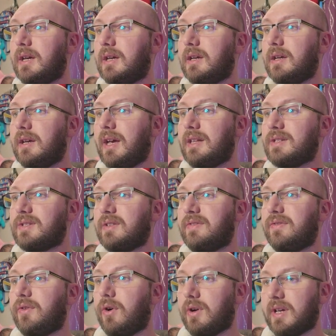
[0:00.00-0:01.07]
Hence the
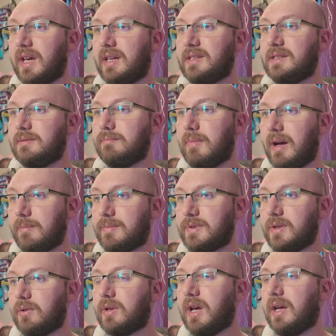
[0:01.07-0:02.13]
4K maps.
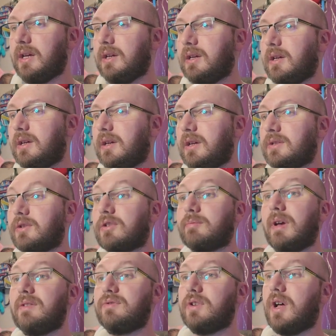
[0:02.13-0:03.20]
Okay. So it was
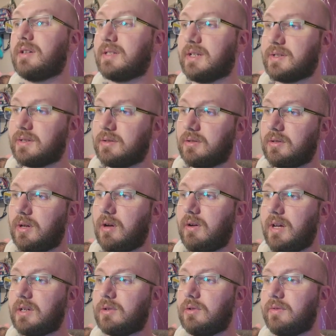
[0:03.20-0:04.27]
made for an art test.
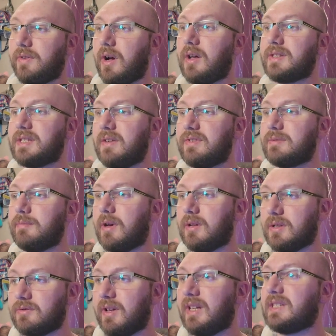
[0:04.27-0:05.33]
Alright, cool. For hard surface
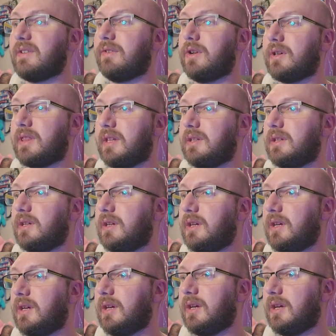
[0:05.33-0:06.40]
models. Right, let's have a look then.
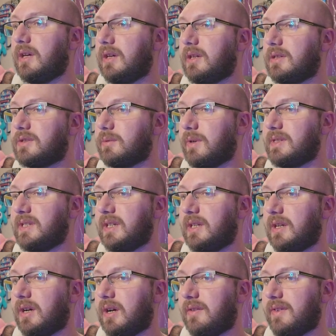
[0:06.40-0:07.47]

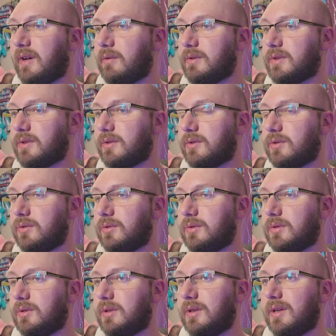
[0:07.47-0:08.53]
20.5 hours. Cool.